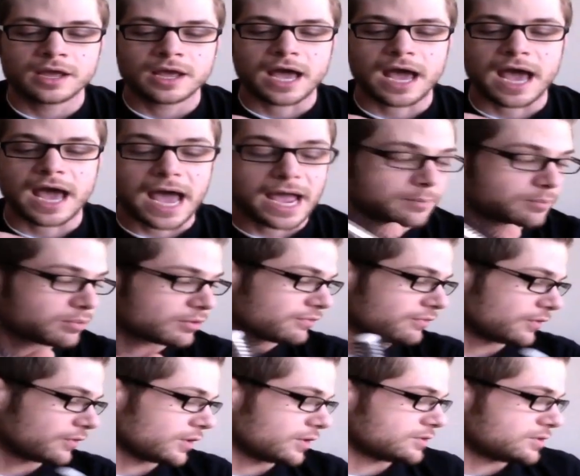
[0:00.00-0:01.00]
I'd
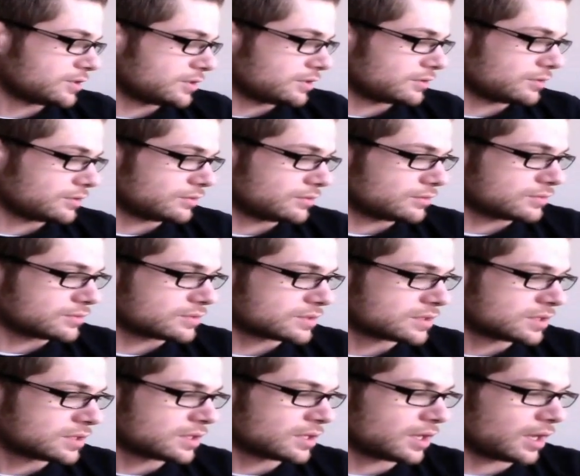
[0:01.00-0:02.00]
prefer to use
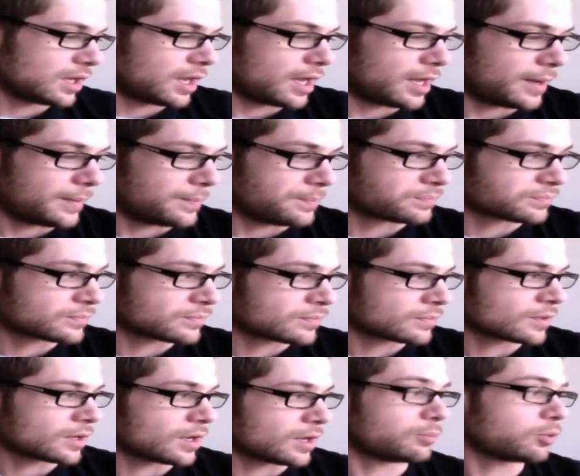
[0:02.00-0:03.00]
a